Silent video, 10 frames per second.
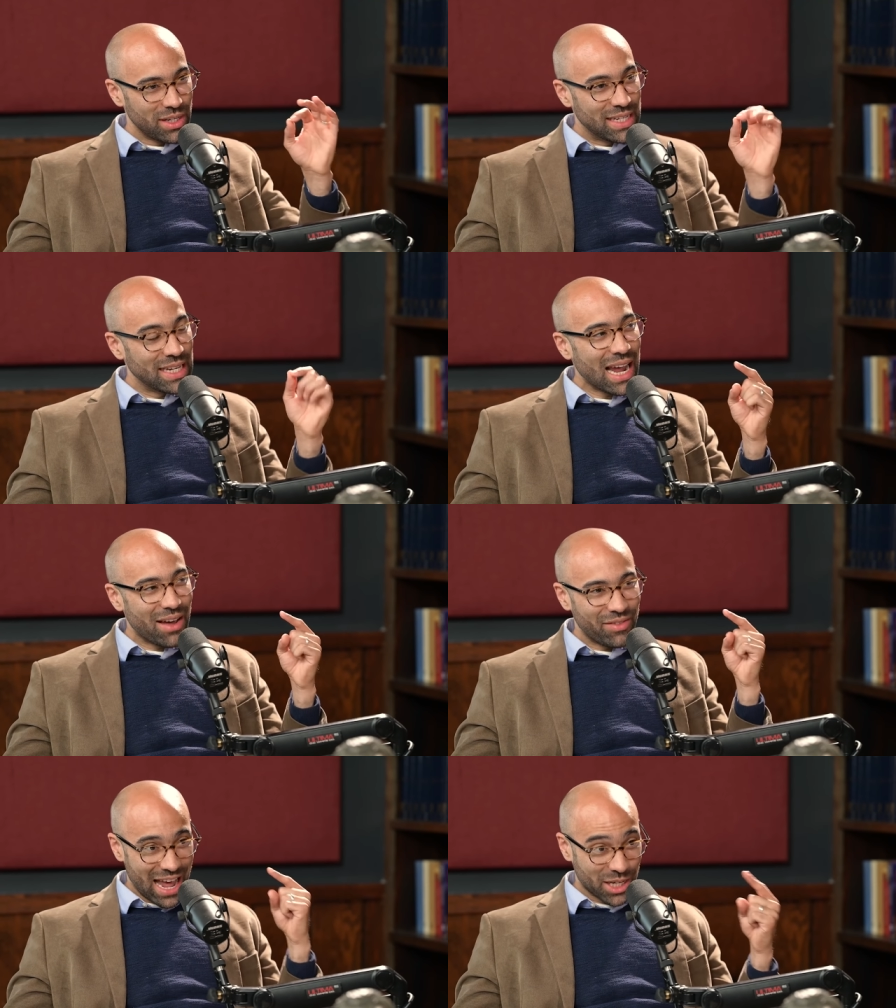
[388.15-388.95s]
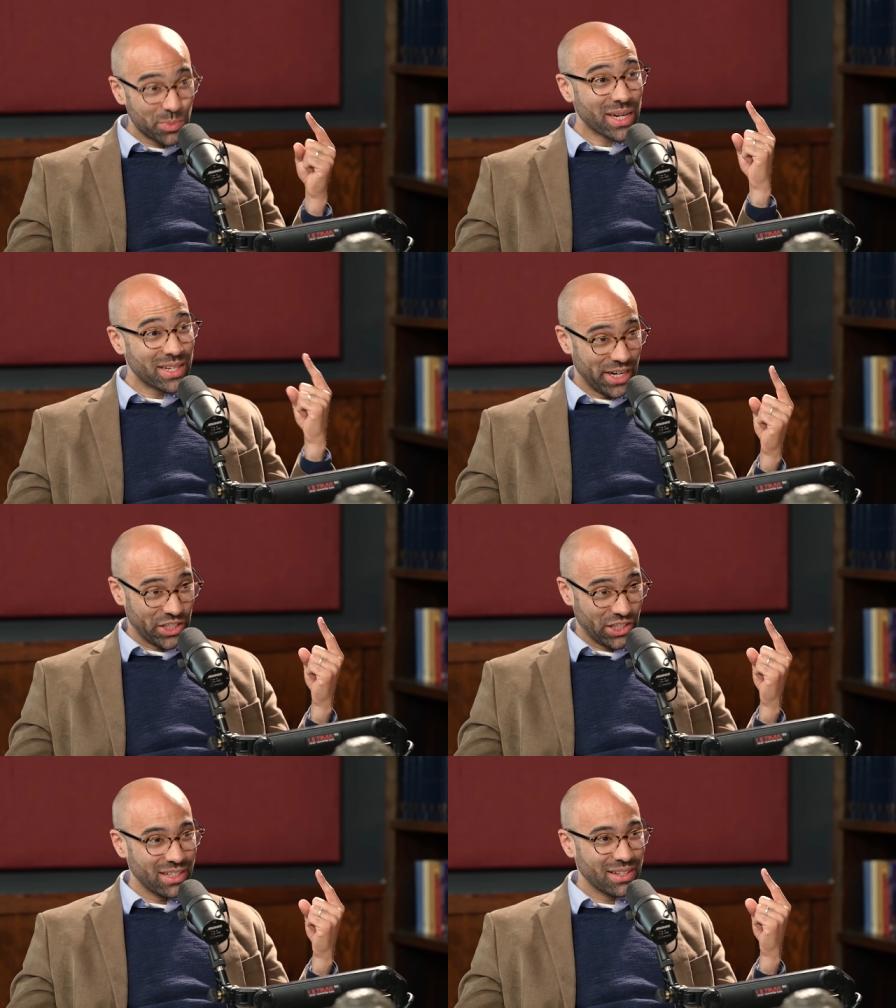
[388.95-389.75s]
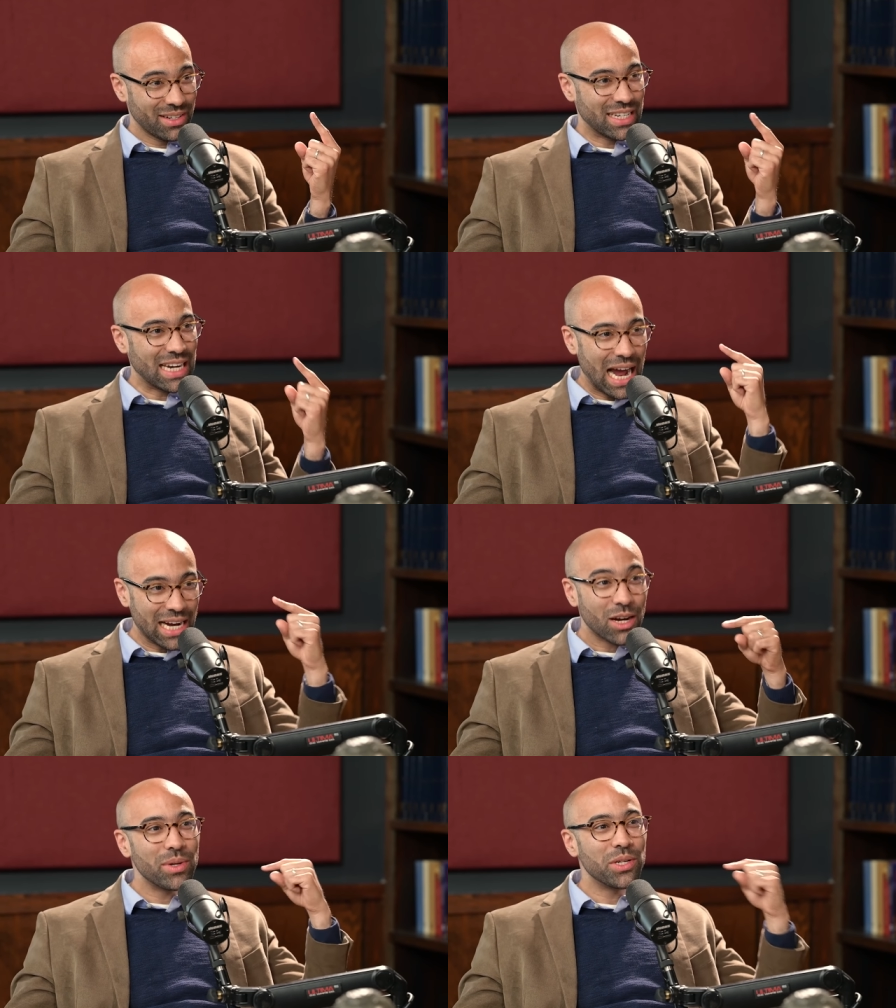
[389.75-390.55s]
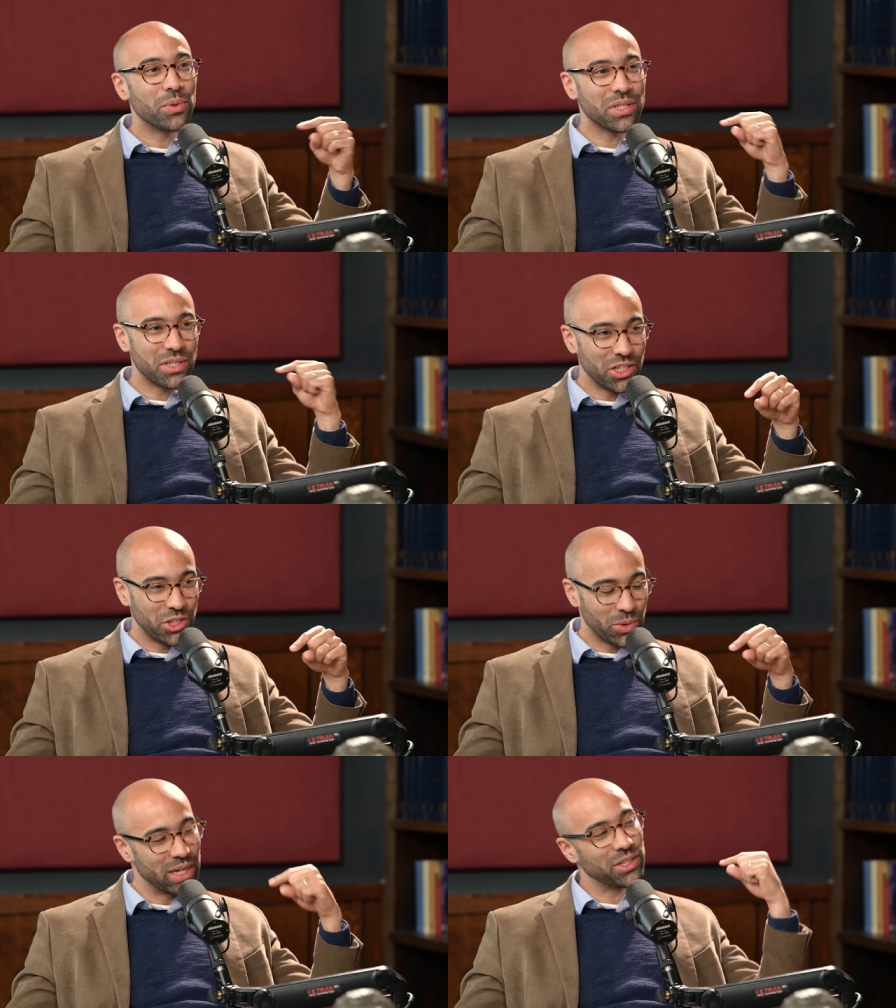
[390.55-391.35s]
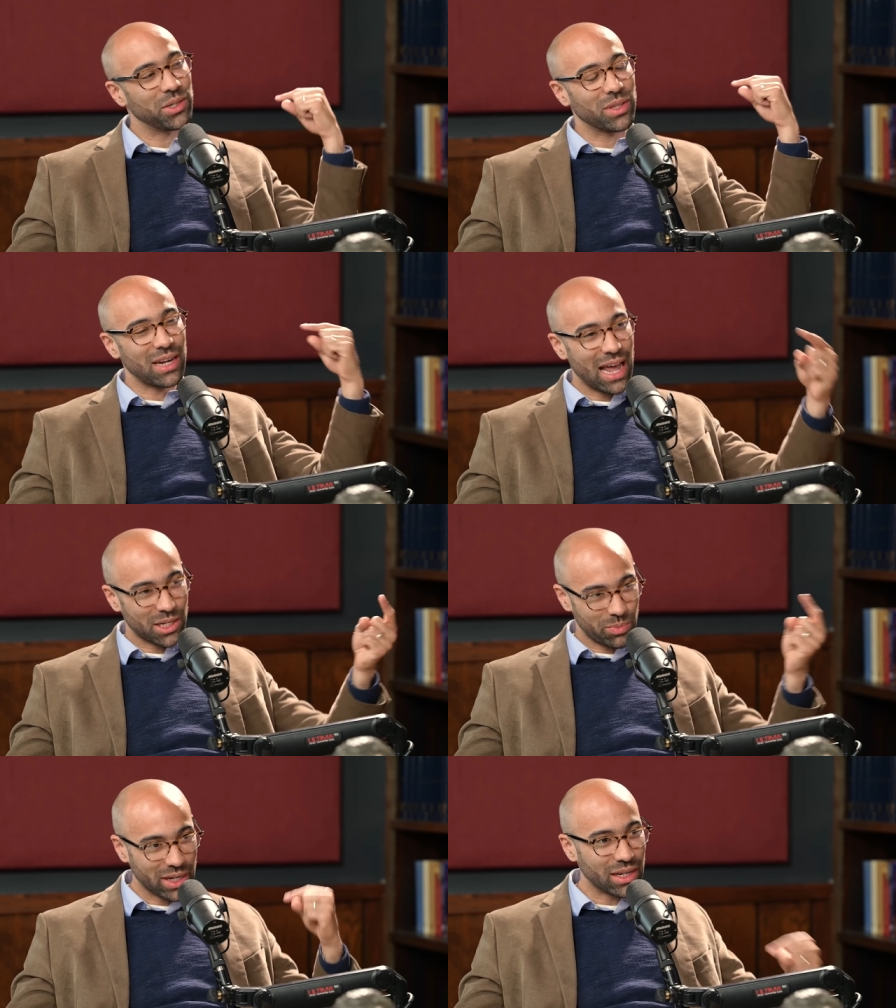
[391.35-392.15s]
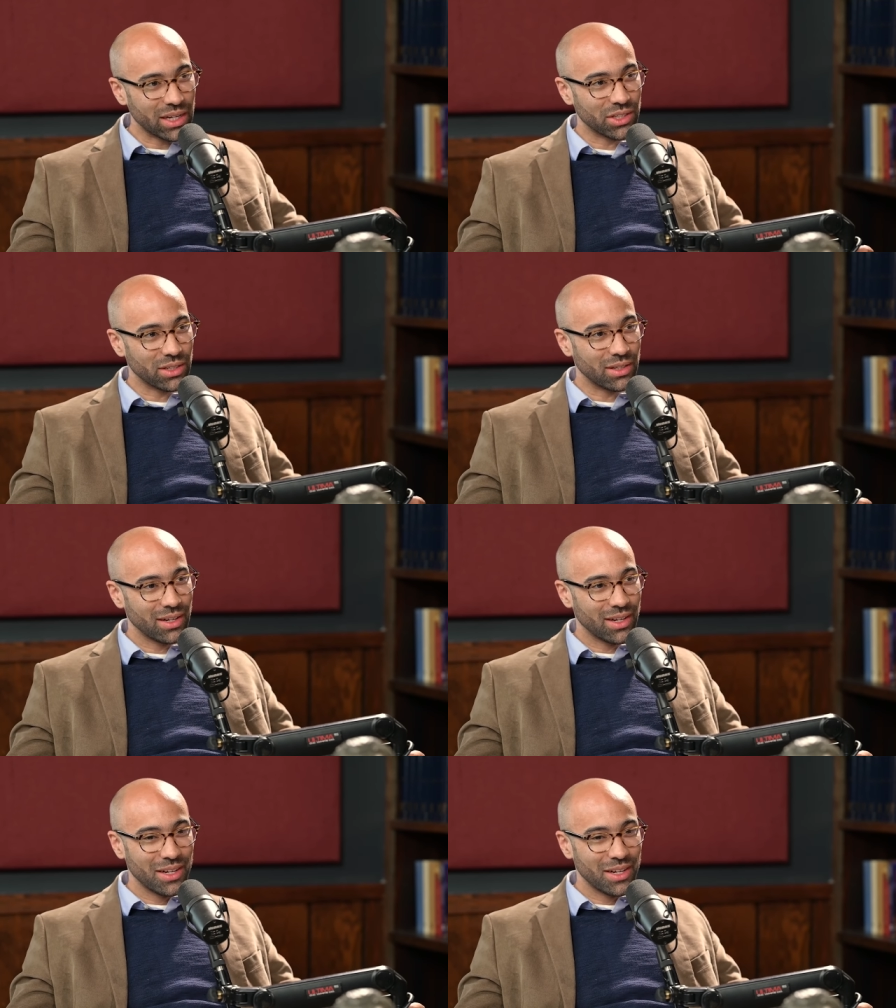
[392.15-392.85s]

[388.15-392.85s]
did I have an expectation? Did I come into a situation with an expectation?